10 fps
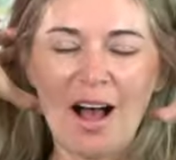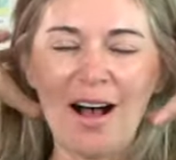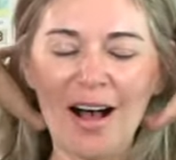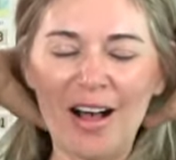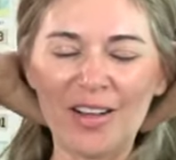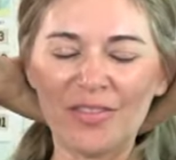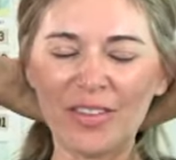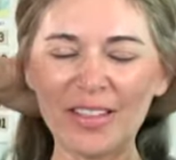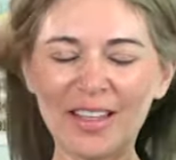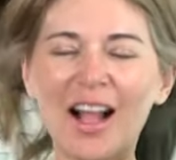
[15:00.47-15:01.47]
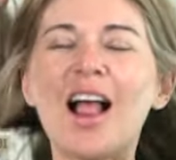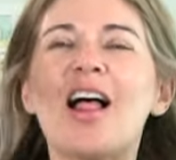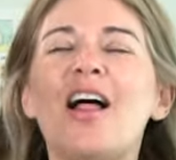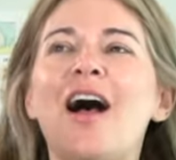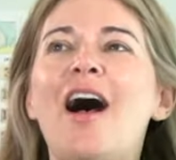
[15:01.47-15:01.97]
of,
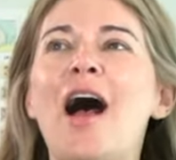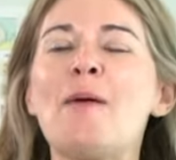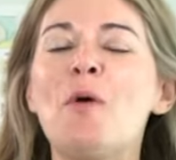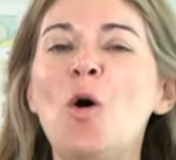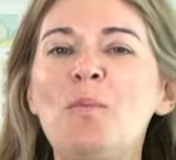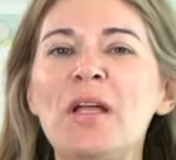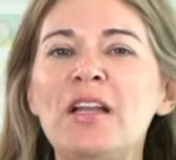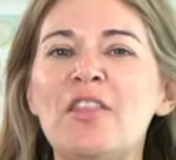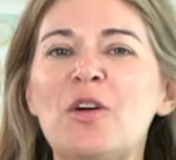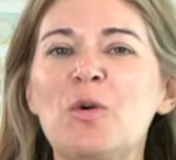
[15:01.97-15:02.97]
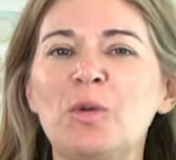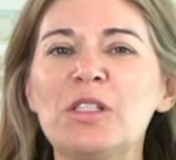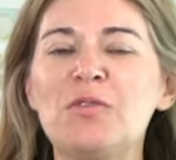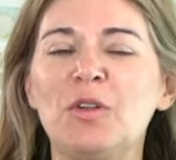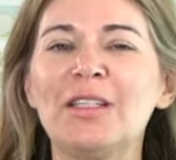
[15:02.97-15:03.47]
I'm hoping, the
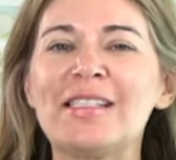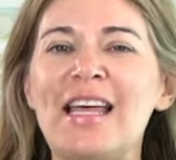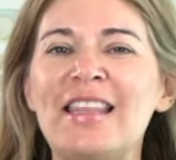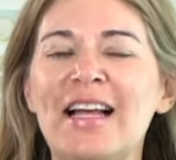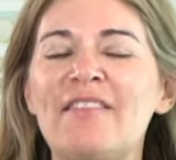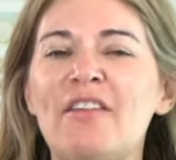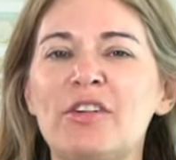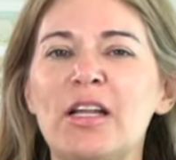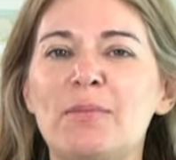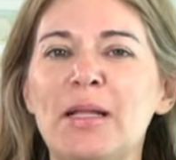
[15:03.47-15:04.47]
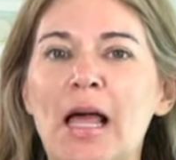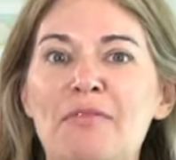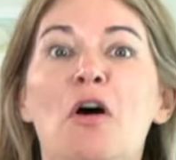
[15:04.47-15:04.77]
coolest foldits I think I've ever done in my life.